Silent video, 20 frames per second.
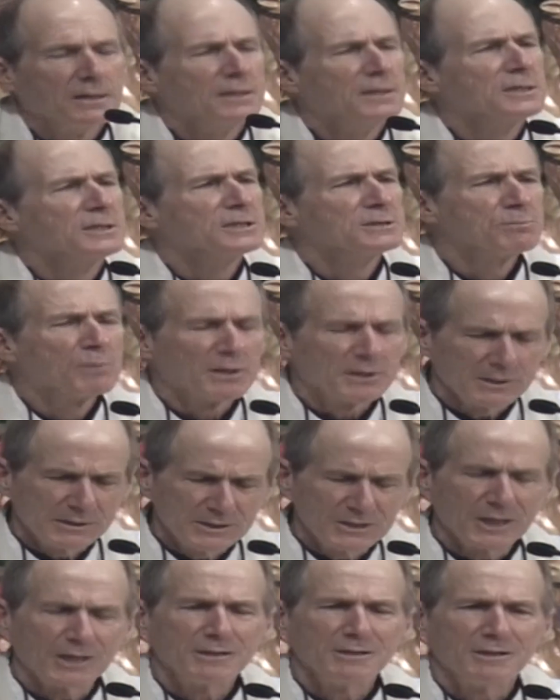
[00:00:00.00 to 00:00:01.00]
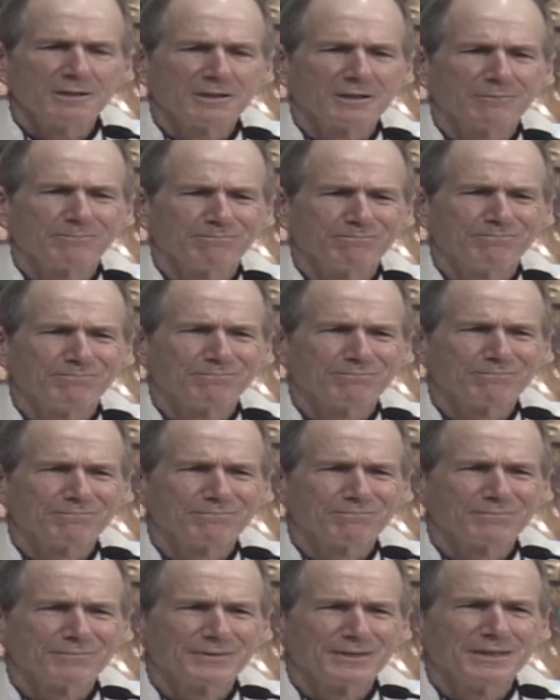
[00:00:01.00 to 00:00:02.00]
His mother said to him,
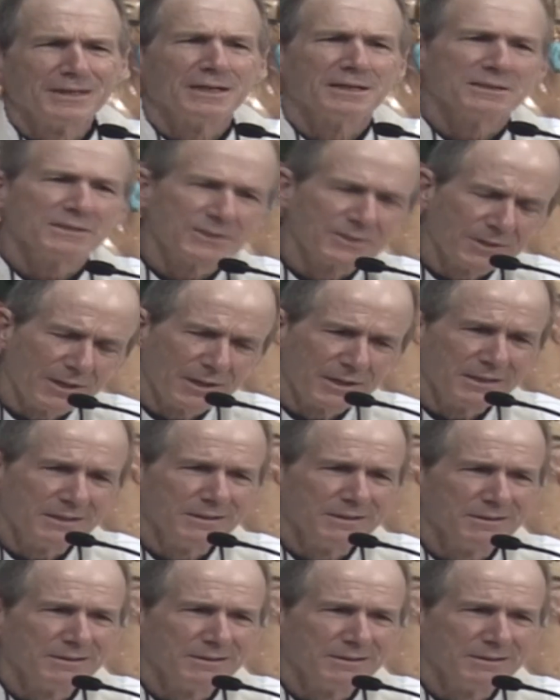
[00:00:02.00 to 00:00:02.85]
"Son,